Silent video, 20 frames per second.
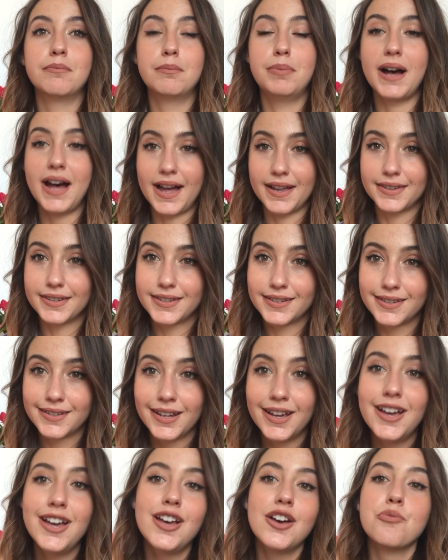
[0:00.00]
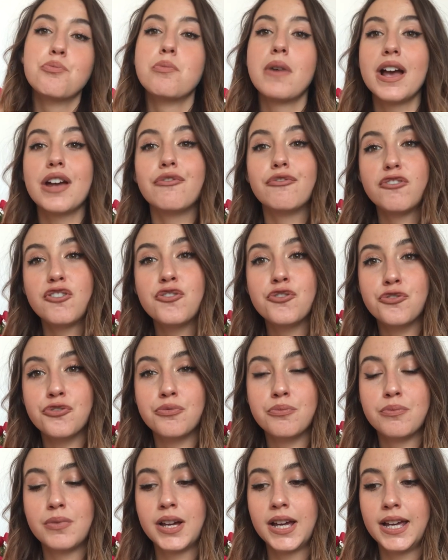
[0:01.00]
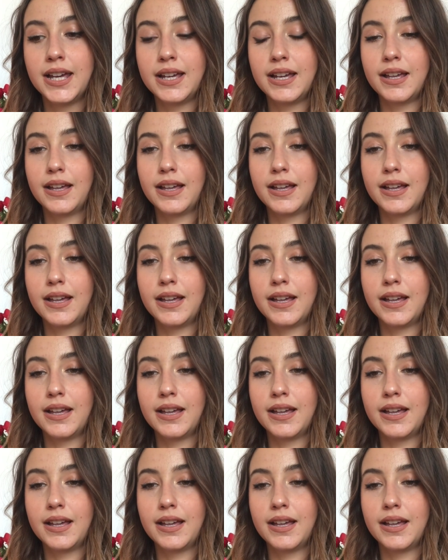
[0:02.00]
But my room